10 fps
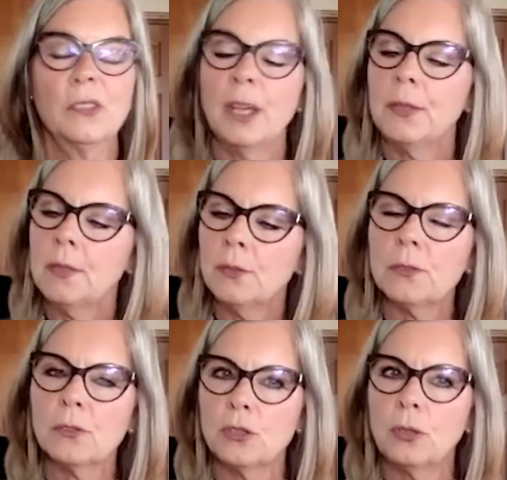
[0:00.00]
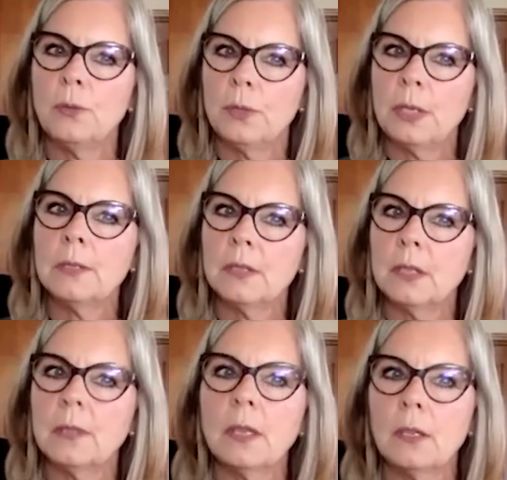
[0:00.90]
So I think those are two things
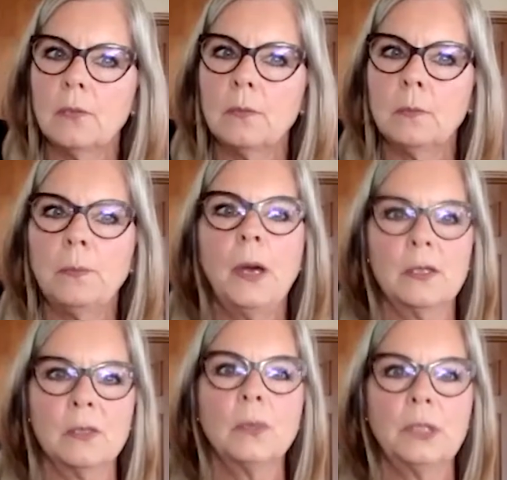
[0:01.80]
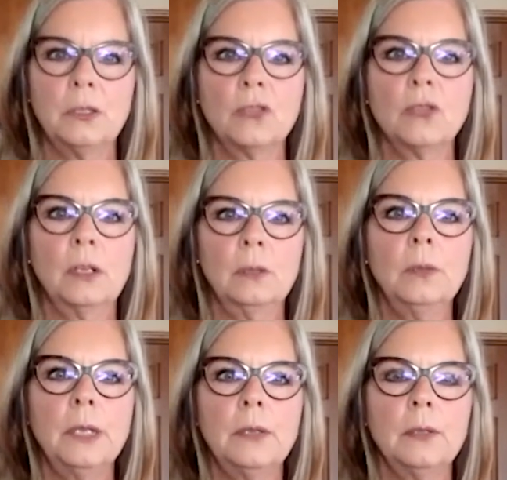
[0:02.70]
that they possibly struggle
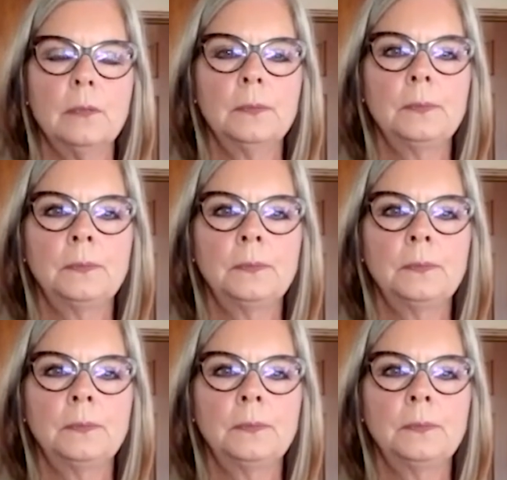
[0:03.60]
with.